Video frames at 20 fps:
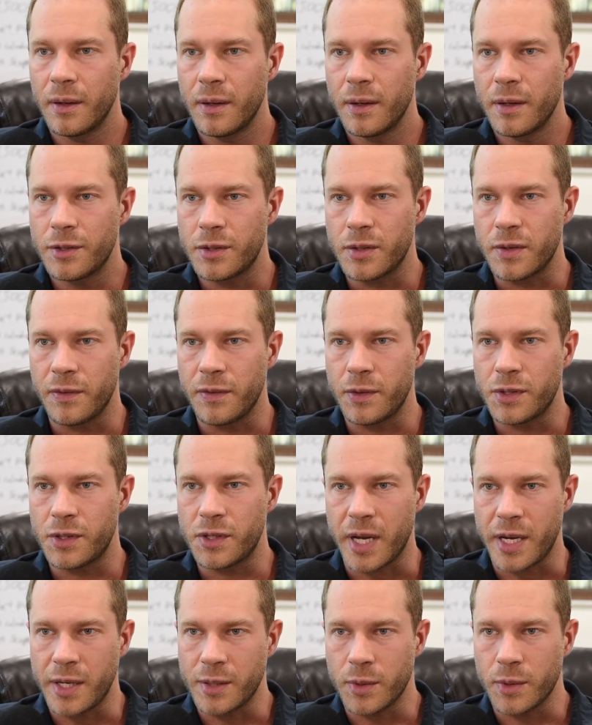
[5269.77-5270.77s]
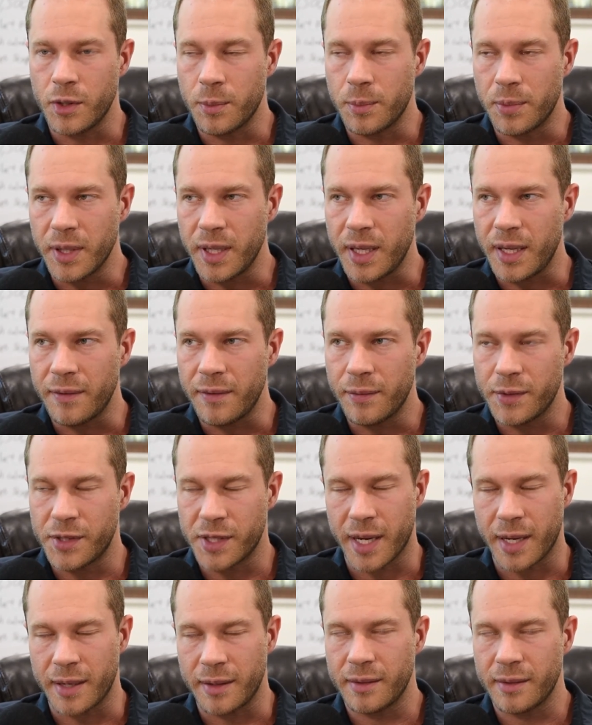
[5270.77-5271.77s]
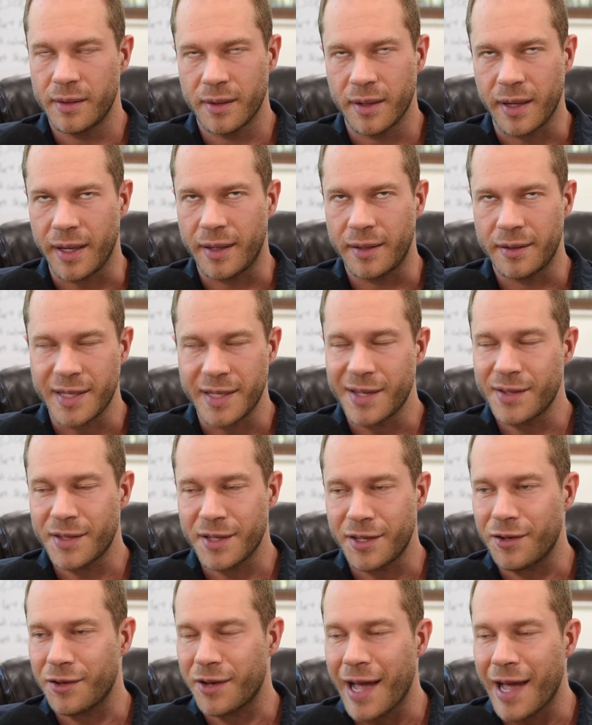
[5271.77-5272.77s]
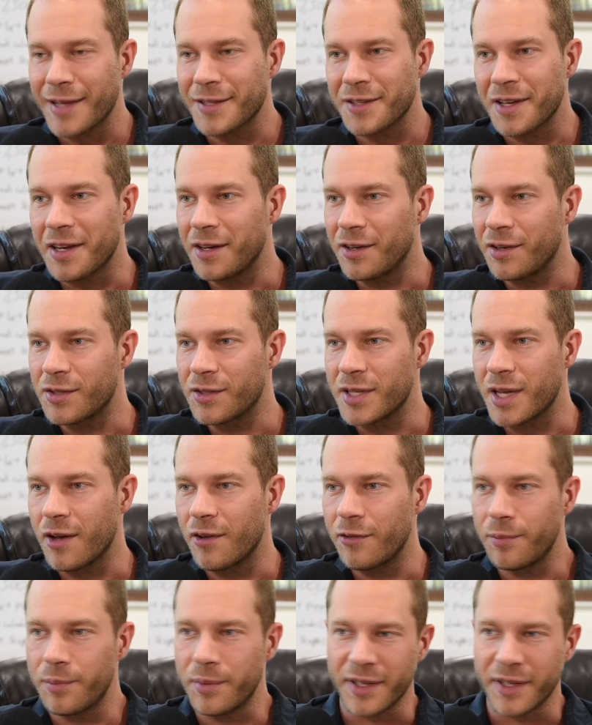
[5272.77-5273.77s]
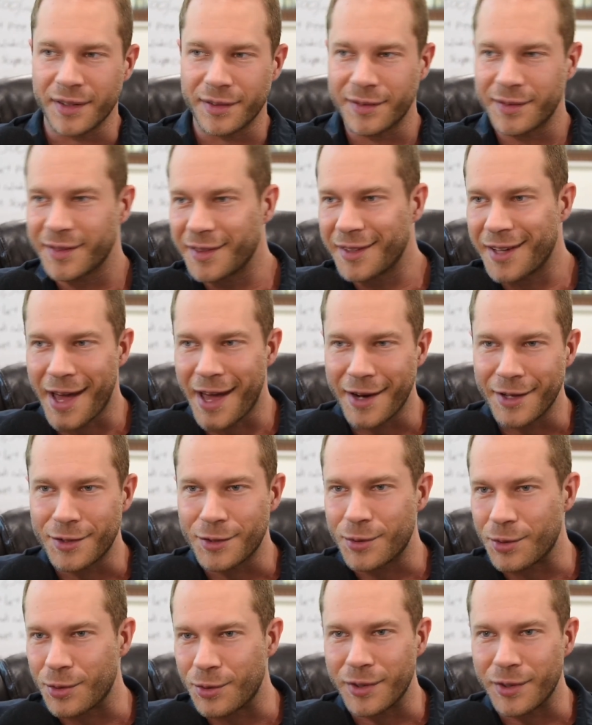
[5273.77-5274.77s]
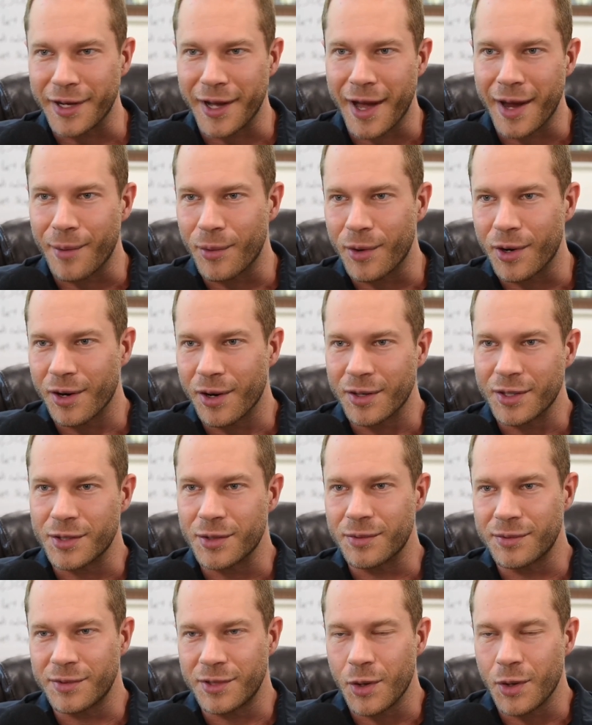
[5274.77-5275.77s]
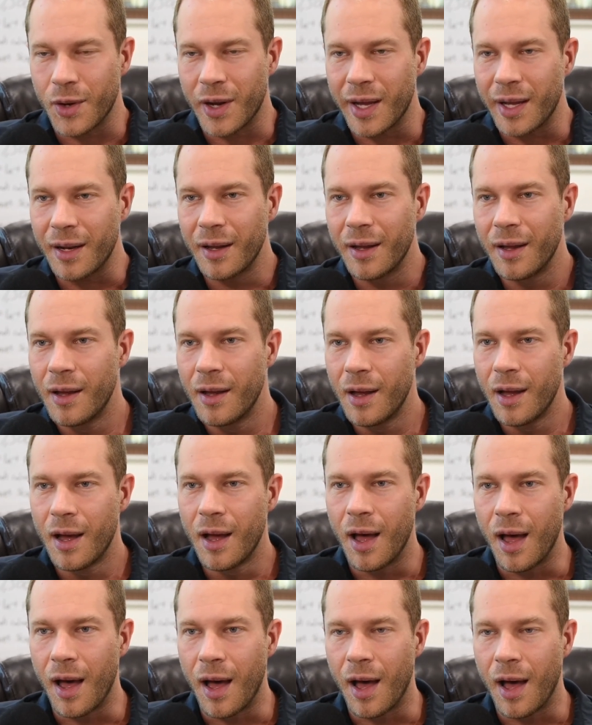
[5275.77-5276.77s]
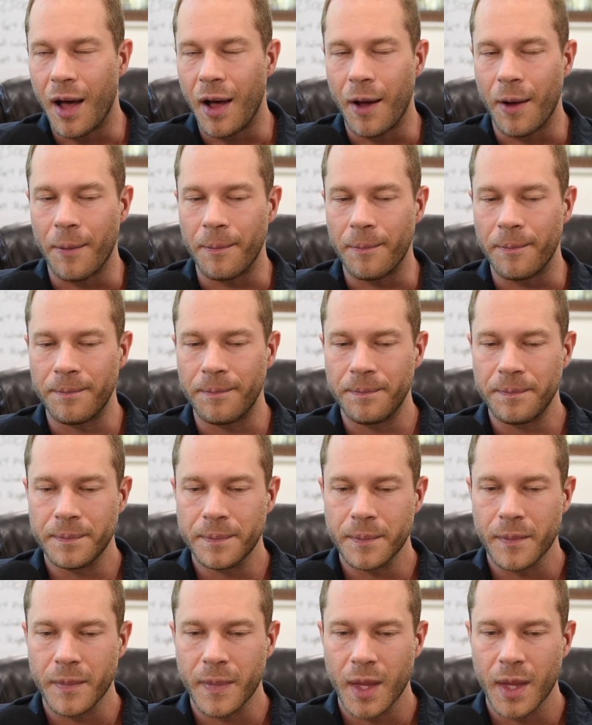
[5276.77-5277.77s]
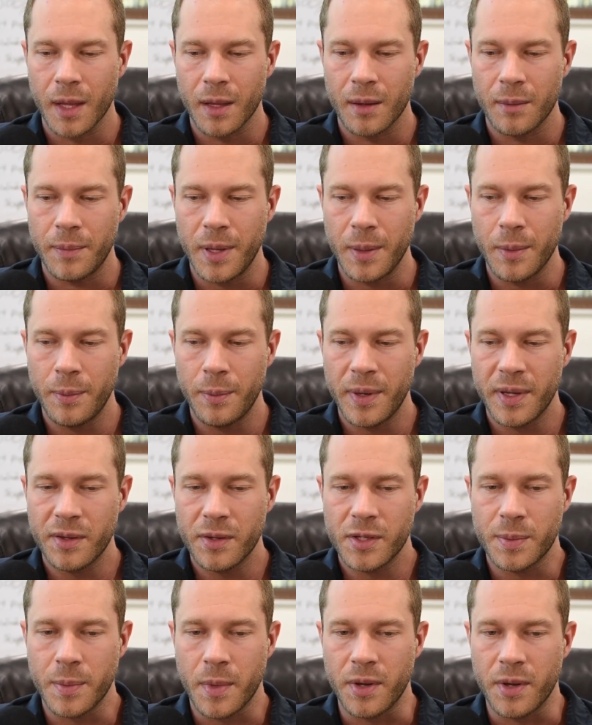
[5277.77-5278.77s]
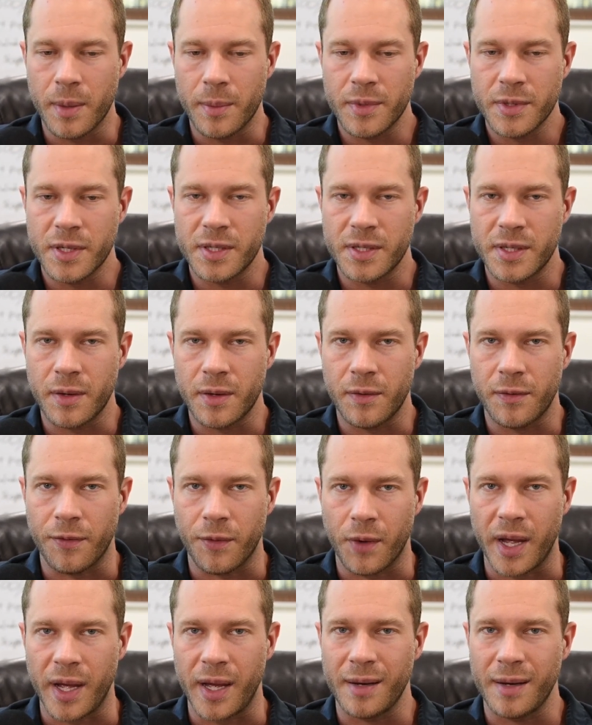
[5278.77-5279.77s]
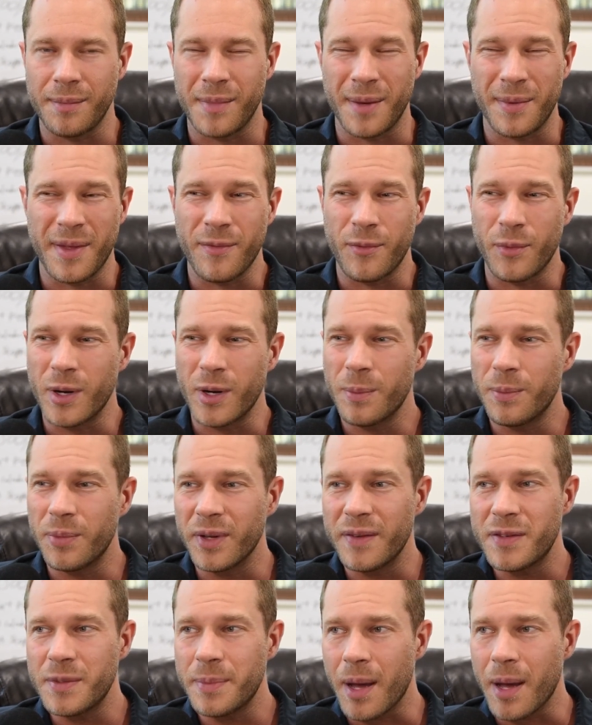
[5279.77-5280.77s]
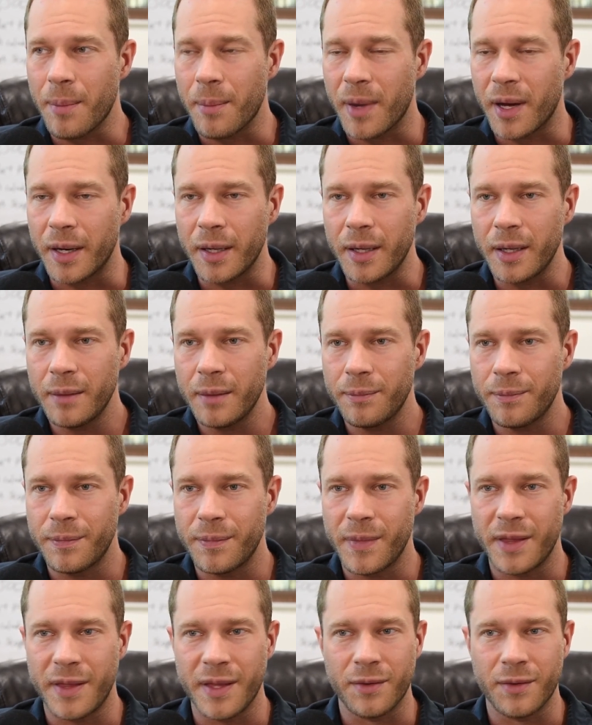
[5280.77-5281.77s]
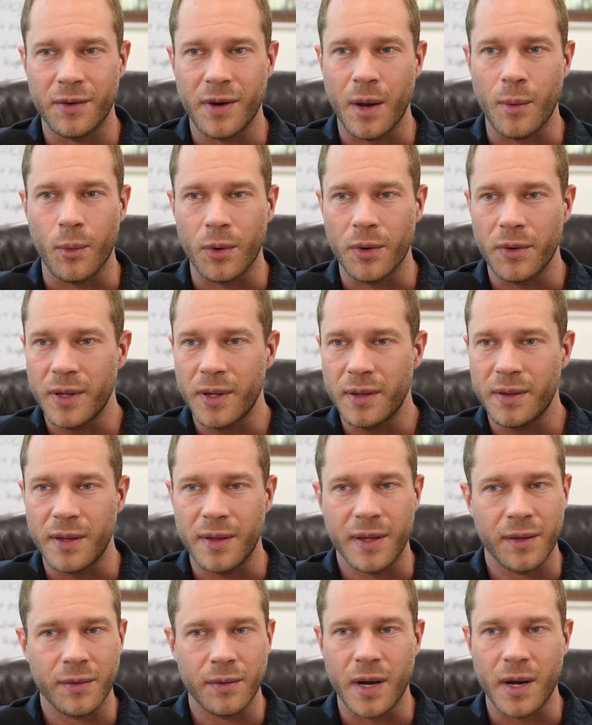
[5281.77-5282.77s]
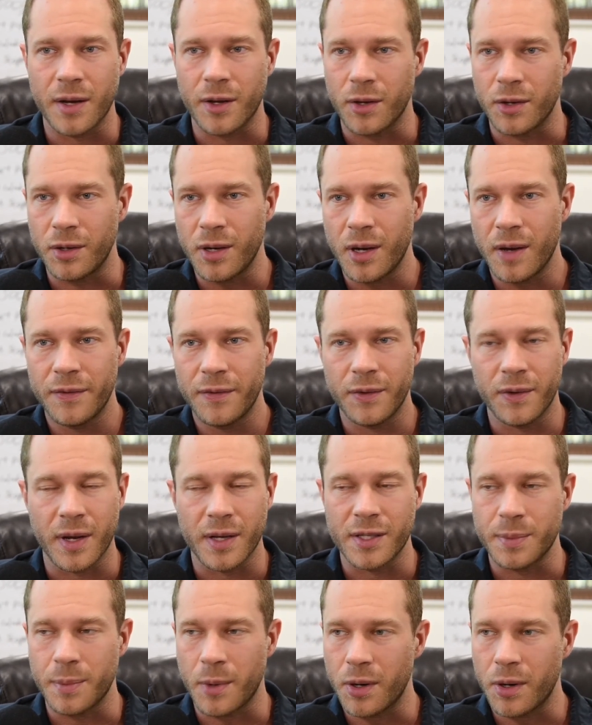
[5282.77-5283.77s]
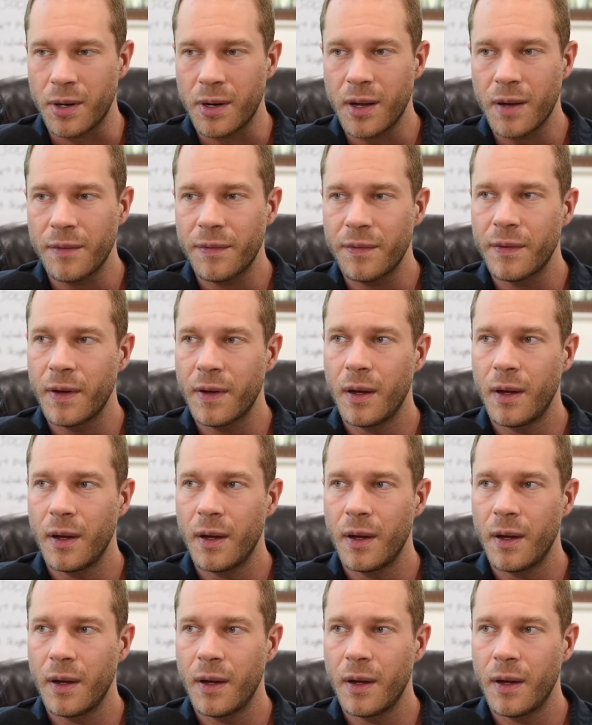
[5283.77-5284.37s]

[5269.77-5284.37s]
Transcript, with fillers: So if you just change what you believe, which again, like sounds like you're gaslighting yourself, but it kind of is true and it kind of works. So do it. Um, people pick those small numbers because they're afraid. Maybe they have weird beliefs about money. They think they're not worth it. They think they're not good enough. They're not smart enough.